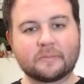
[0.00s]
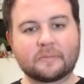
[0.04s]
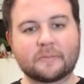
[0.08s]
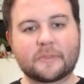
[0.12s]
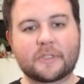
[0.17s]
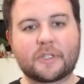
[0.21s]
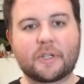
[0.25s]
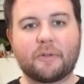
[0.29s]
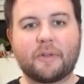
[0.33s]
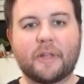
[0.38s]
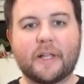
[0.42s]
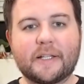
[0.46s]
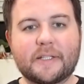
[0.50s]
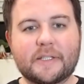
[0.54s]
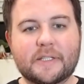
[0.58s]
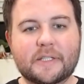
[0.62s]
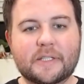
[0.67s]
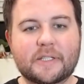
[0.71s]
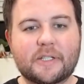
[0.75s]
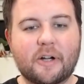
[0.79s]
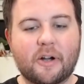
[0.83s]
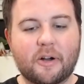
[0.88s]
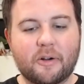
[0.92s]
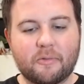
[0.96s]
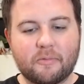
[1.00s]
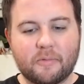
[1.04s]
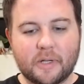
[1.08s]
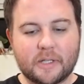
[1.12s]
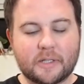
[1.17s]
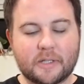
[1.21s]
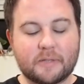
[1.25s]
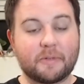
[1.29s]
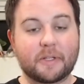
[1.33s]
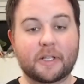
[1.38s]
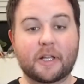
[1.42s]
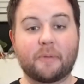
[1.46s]
so let's start
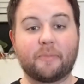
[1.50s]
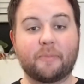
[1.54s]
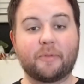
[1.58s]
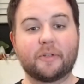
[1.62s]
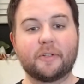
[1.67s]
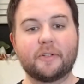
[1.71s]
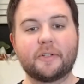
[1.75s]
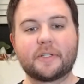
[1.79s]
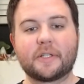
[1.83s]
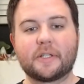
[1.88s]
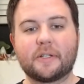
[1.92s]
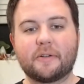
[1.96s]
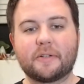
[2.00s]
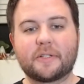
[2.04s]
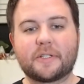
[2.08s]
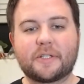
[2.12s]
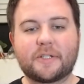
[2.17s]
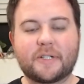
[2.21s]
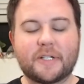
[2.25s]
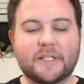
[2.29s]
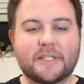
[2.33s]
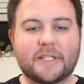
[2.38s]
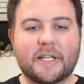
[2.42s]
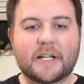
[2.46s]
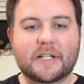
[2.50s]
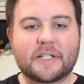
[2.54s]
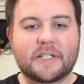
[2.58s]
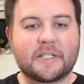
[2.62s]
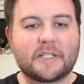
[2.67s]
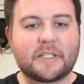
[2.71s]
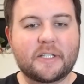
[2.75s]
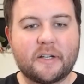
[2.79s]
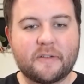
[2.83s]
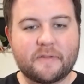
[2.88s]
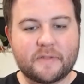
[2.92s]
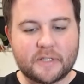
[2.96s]
with with a couple news and notes and transaction
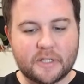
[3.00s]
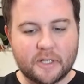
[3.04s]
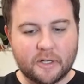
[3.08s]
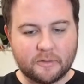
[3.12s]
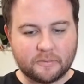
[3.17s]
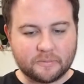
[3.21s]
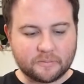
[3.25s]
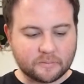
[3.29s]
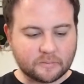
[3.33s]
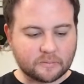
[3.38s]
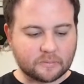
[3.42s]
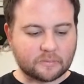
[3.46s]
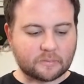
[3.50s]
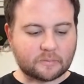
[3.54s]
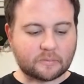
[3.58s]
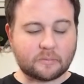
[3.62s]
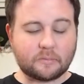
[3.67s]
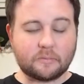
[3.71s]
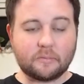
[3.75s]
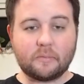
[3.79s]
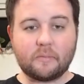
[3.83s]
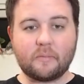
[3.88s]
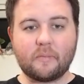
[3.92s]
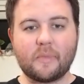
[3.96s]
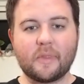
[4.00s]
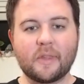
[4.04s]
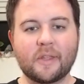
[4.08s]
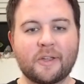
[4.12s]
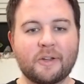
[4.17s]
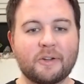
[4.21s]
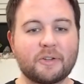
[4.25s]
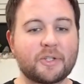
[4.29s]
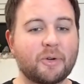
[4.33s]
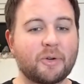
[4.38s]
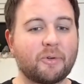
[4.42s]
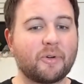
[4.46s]
stuff. So
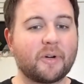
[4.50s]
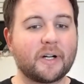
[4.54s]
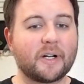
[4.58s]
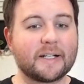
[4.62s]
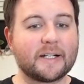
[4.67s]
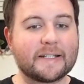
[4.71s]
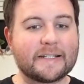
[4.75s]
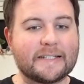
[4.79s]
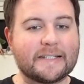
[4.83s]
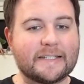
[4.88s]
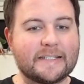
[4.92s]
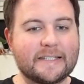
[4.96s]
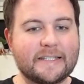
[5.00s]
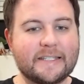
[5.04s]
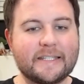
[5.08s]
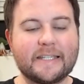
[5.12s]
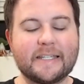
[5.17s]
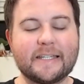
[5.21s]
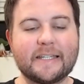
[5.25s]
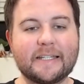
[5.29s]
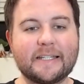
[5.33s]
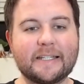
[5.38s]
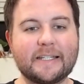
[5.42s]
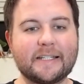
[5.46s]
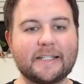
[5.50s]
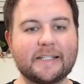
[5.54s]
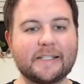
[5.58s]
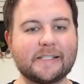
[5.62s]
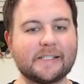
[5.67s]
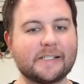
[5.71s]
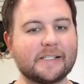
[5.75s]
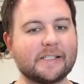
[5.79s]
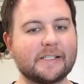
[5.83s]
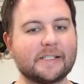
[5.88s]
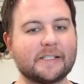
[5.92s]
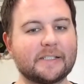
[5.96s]
Couture
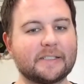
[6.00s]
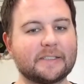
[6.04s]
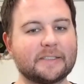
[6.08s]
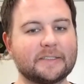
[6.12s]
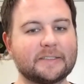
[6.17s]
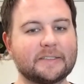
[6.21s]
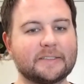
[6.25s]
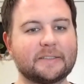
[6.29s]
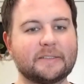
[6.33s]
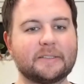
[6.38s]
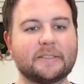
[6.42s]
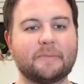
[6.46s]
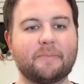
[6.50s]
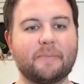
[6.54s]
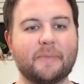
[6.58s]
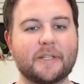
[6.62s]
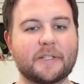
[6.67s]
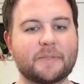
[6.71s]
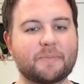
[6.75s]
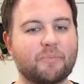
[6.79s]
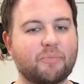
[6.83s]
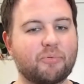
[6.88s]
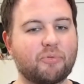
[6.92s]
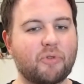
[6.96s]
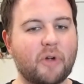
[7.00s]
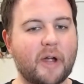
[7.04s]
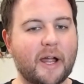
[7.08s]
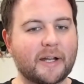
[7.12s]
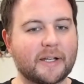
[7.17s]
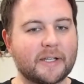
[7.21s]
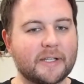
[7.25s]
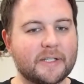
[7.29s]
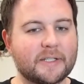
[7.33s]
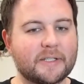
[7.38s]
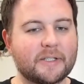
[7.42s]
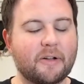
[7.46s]
did miss
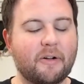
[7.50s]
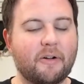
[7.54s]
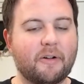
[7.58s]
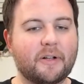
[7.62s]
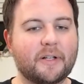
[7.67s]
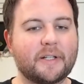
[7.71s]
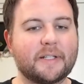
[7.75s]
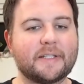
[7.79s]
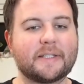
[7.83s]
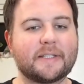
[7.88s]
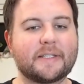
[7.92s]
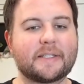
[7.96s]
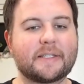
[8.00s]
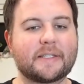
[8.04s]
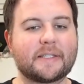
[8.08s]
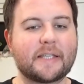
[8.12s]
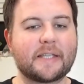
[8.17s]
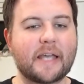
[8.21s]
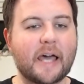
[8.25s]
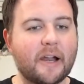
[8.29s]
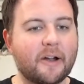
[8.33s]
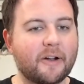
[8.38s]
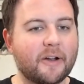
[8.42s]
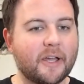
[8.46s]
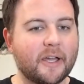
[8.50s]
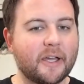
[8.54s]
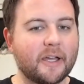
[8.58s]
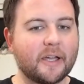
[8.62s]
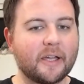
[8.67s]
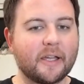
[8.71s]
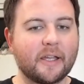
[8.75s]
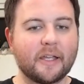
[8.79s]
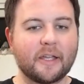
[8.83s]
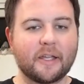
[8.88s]
practice on Saturday,